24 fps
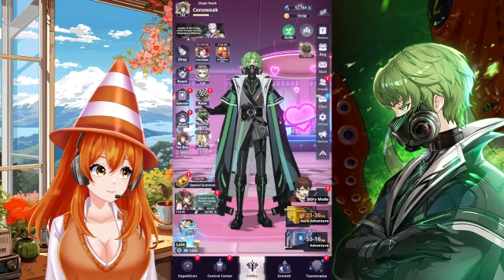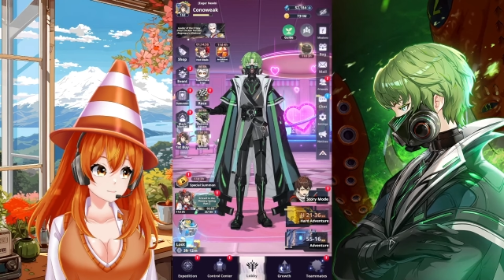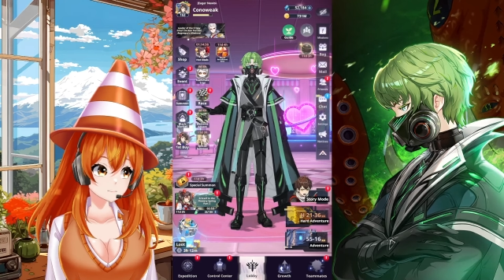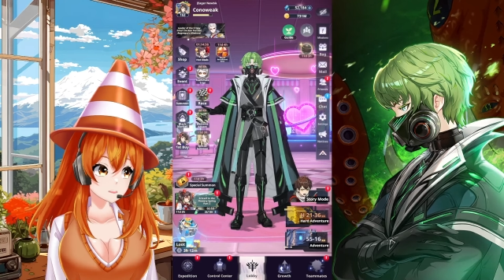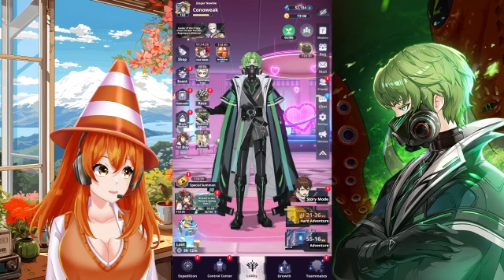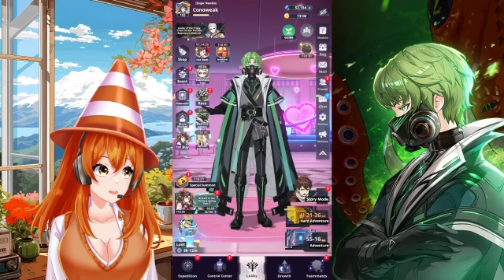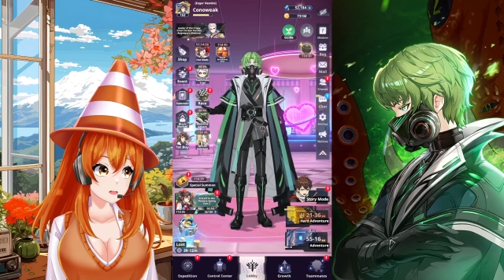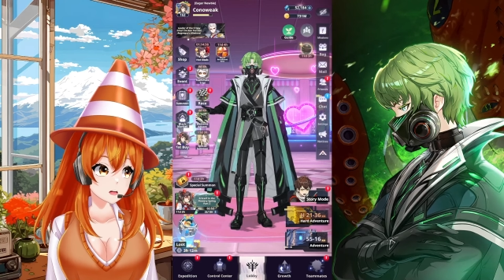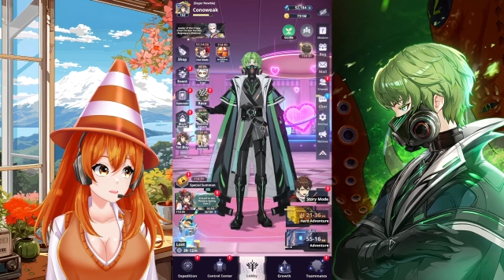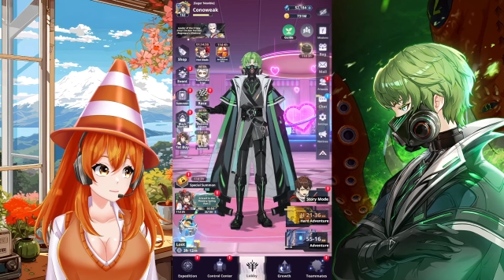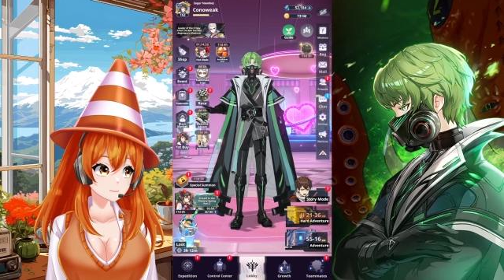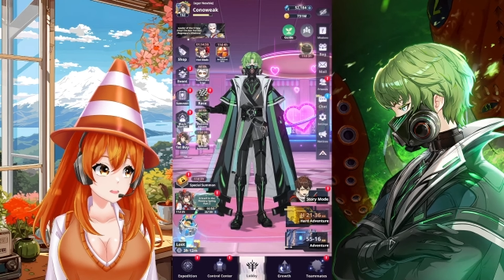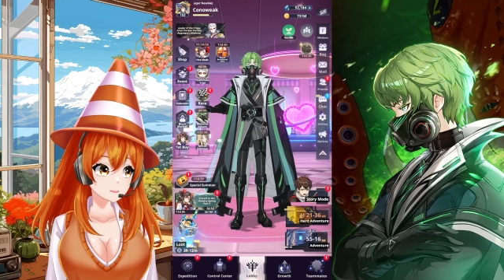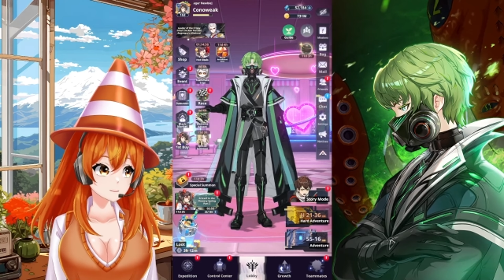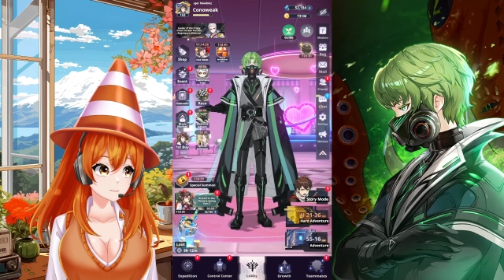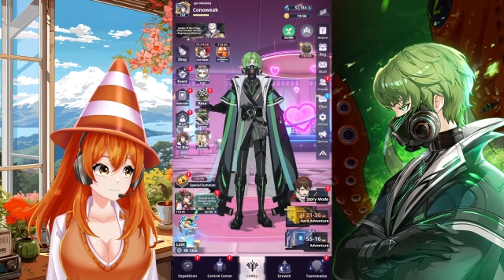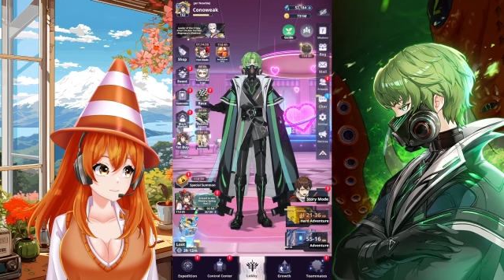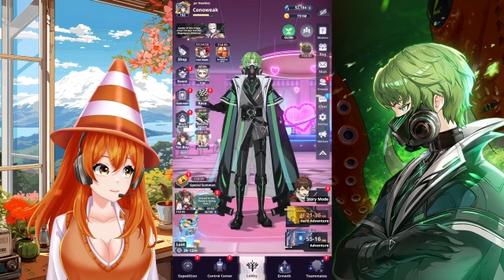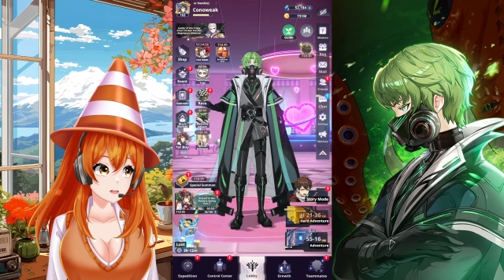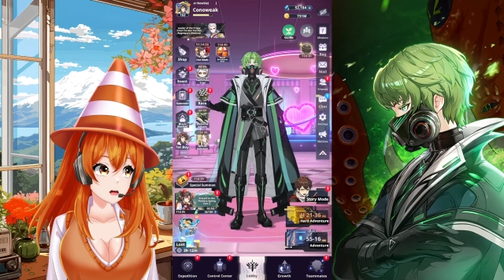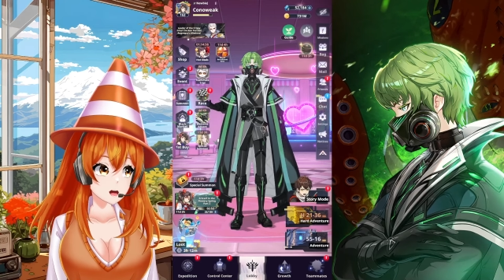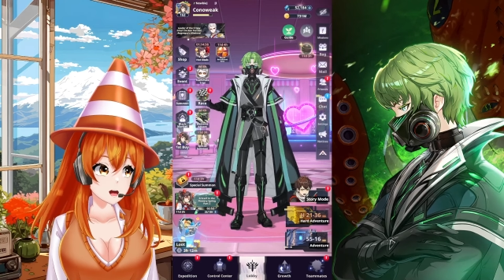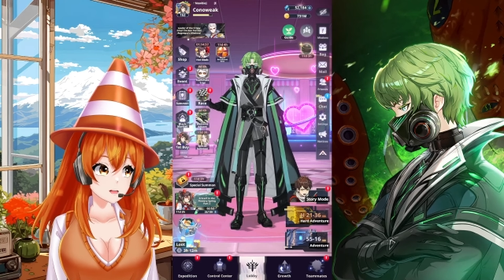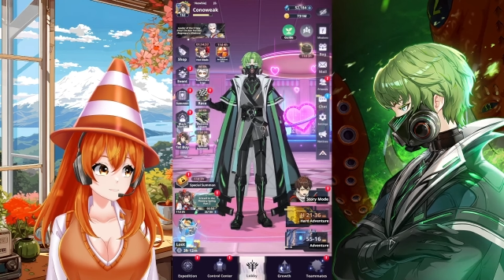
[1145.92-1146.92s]
more, but more
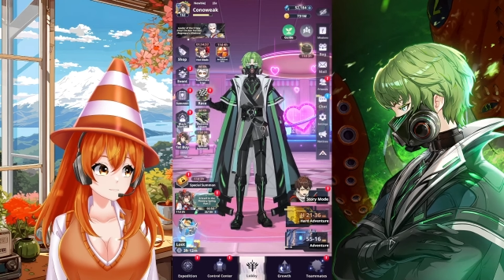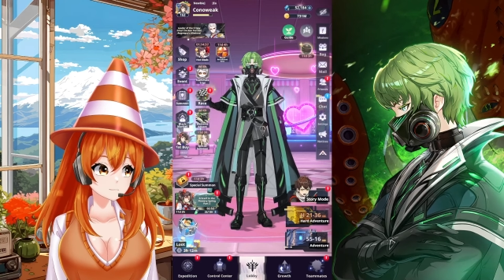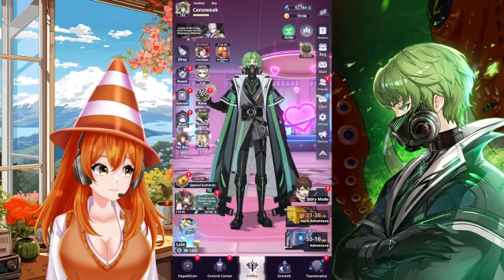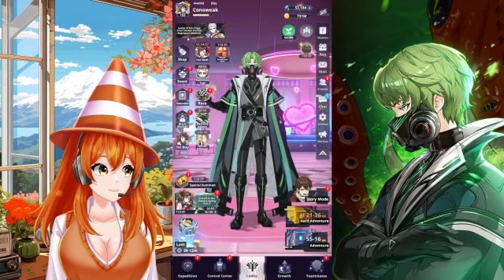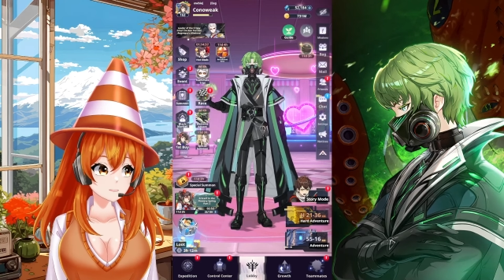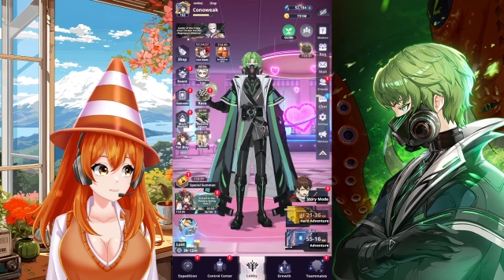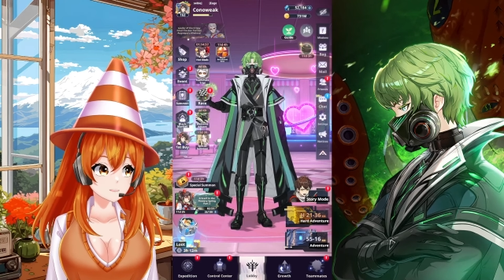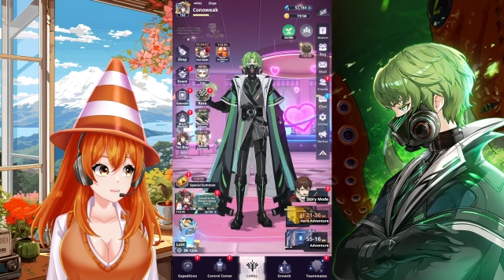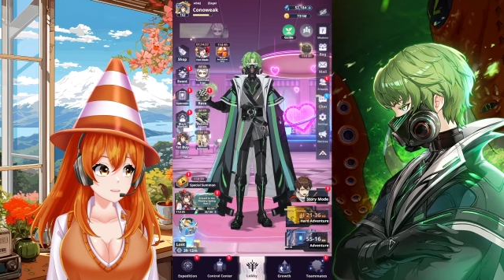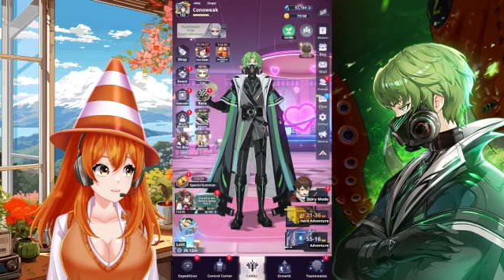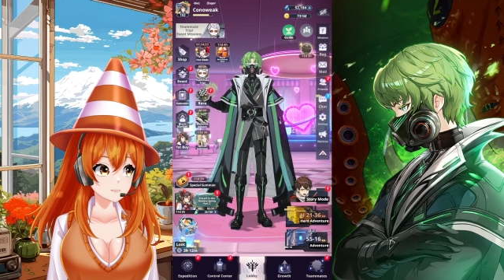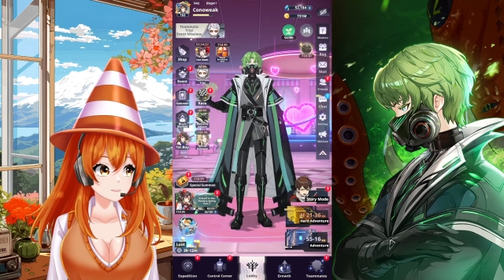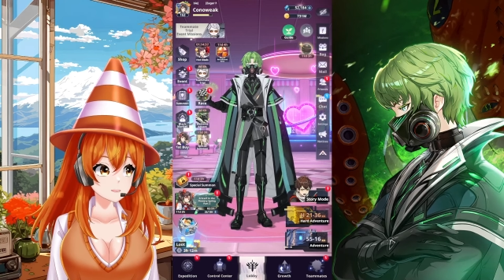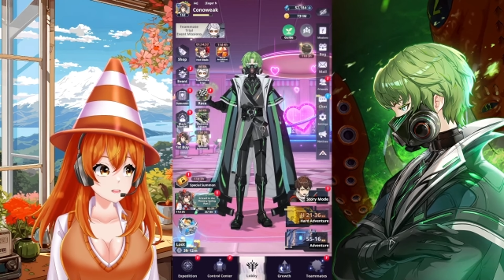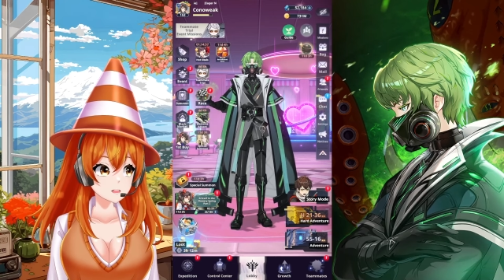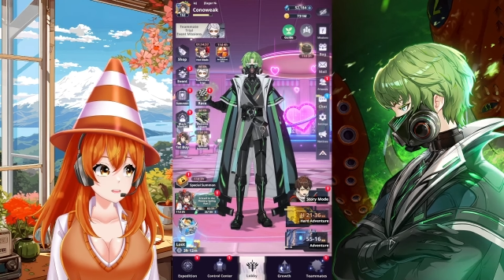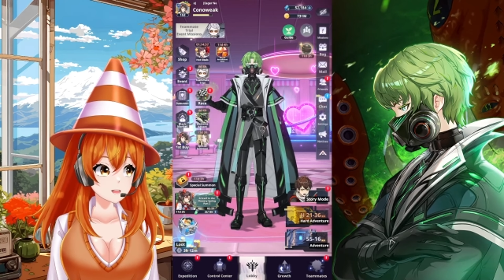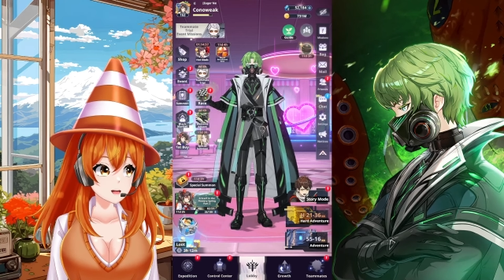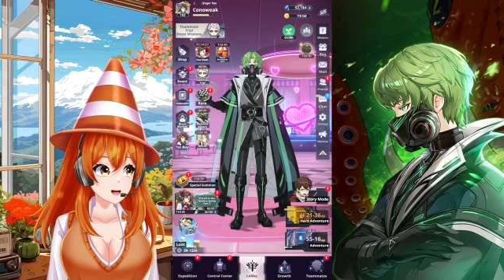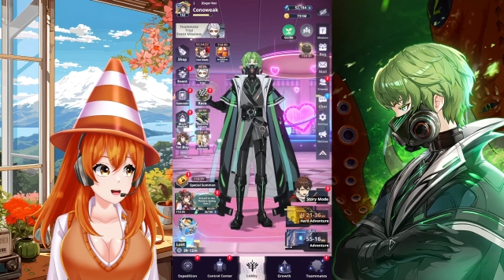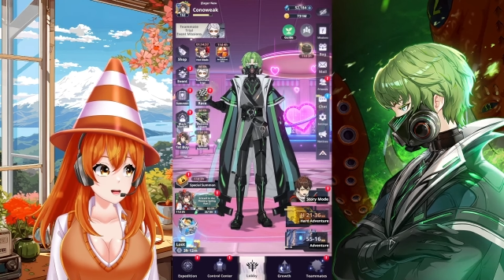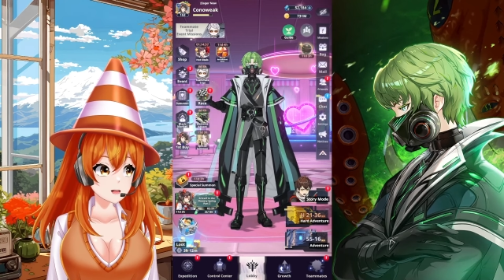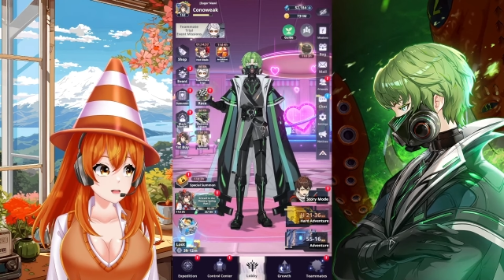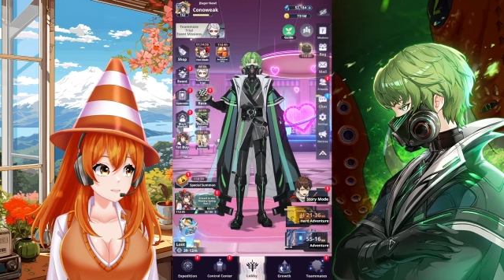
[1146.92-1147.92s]
is very
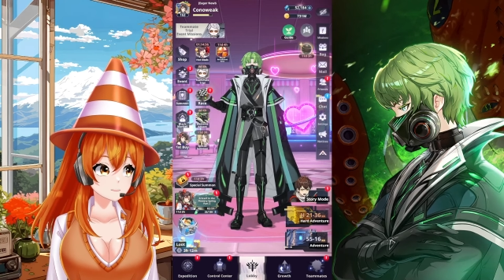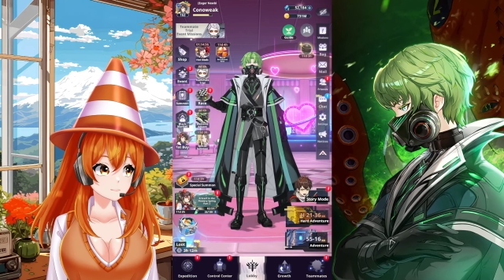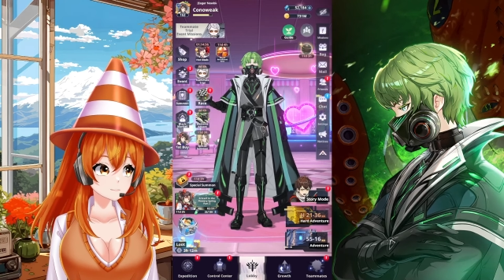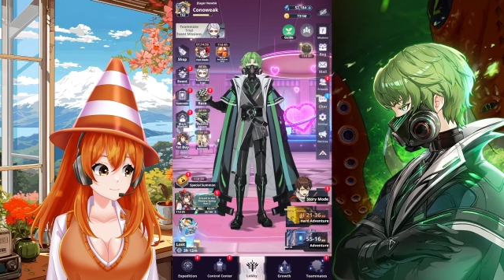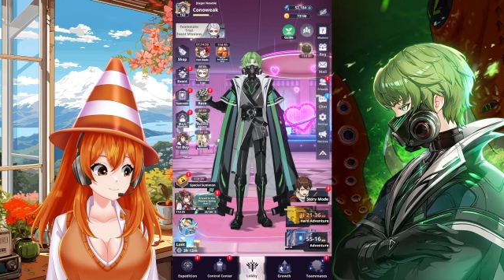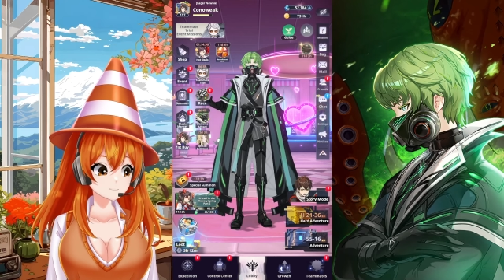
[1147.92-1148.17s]
unrealistic.